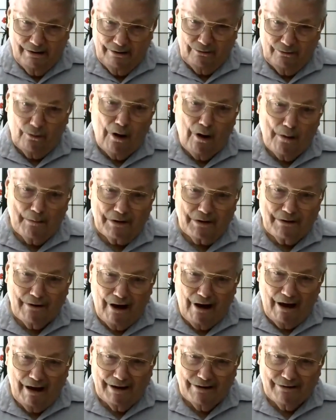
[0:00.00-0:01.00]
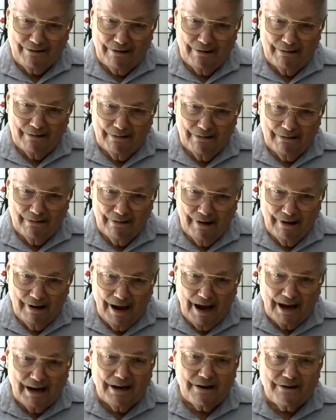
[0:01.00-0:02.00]
traumatized.
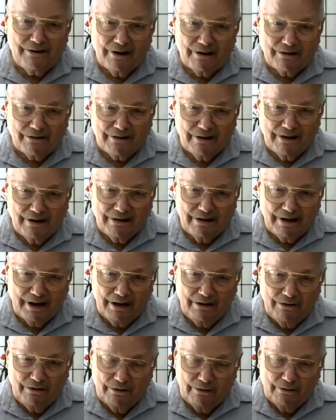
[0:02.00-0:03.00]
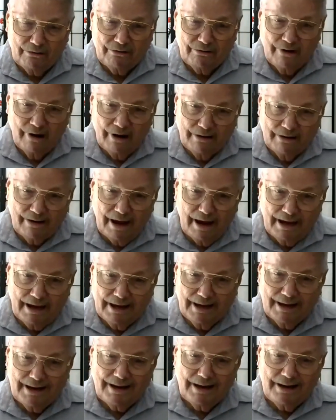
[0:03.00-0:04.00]
And it just continues
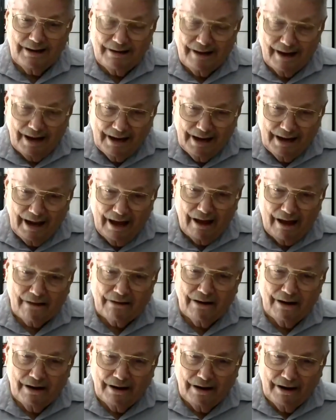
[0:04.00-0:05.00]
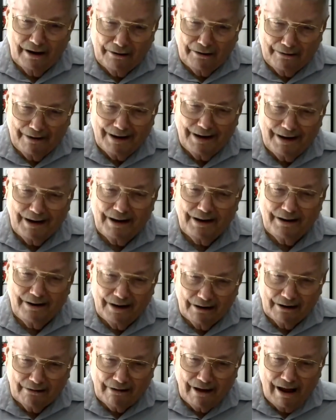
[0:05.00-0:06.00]
day in and day out, year in and
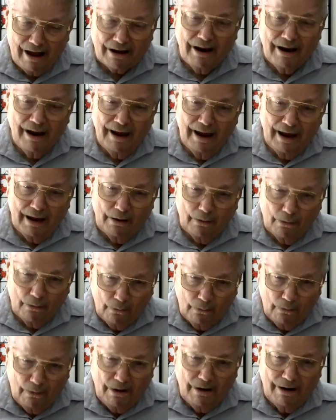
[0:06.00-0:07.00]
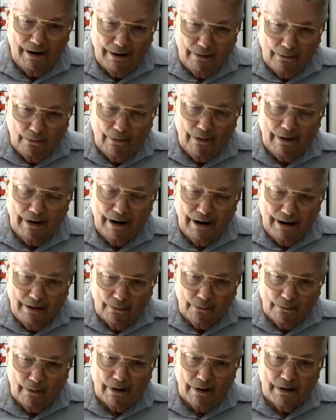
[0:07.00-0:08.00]
year out, and on and on and
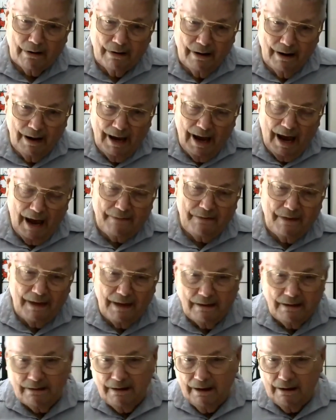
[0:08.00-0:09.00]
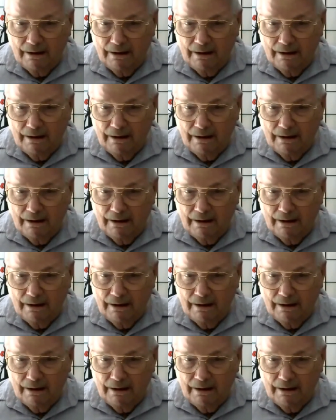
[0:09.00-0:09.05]
on. And then